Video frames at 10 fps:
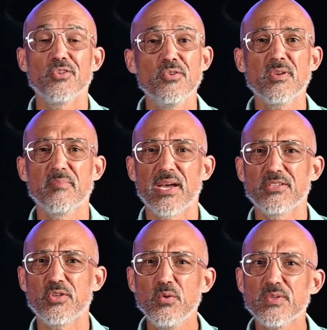You can
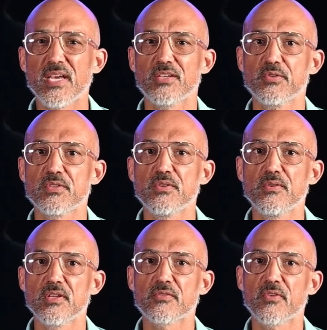buy 2 TETRAS
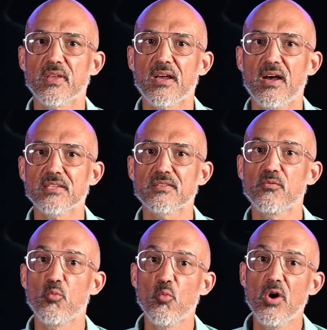units for the cost
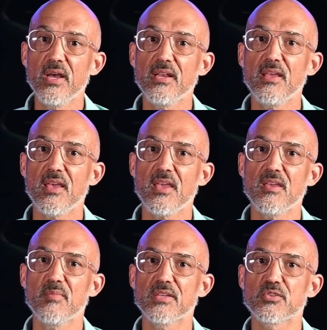of one
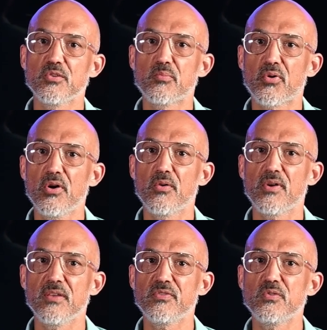AMS 2
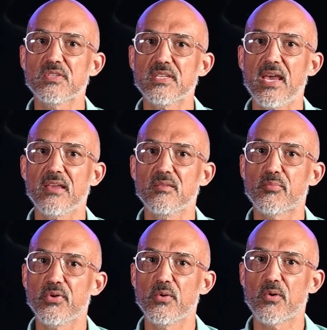Pro if you snag the
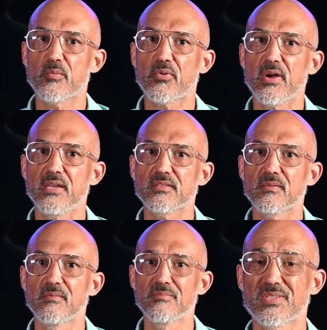pre-order
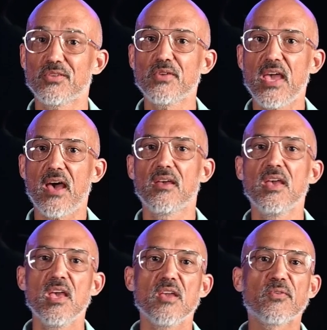price. So yeah,
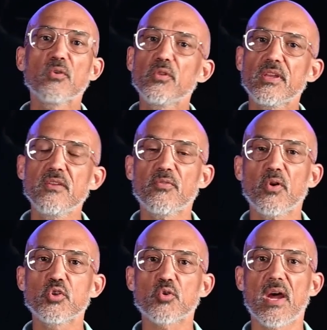if you're looking
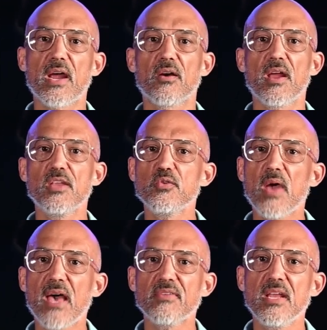for a dryer and you
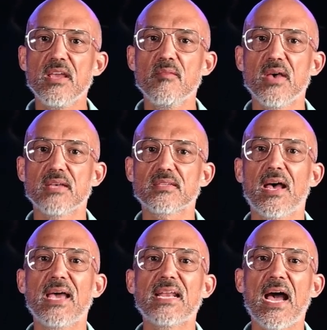have an AMS,
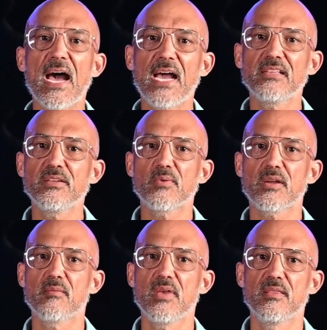I'd highly
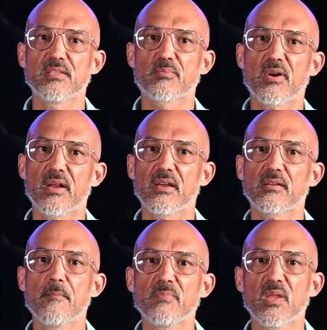recommend this
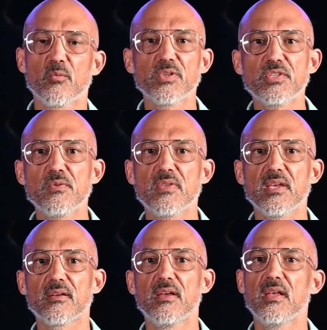product. What do you
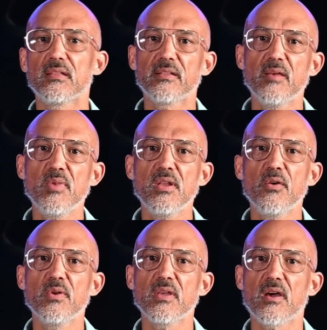think? Let me
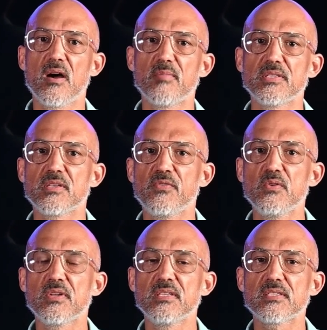know in the comments if
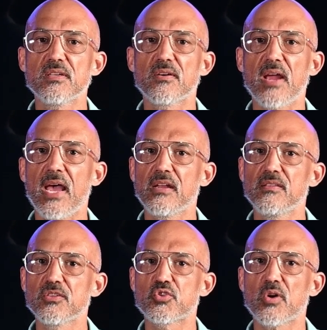you'd consider
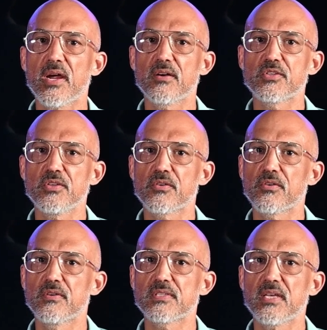adding this dryer to your
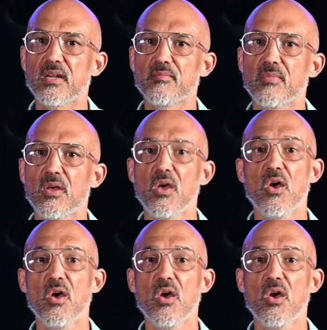current setup.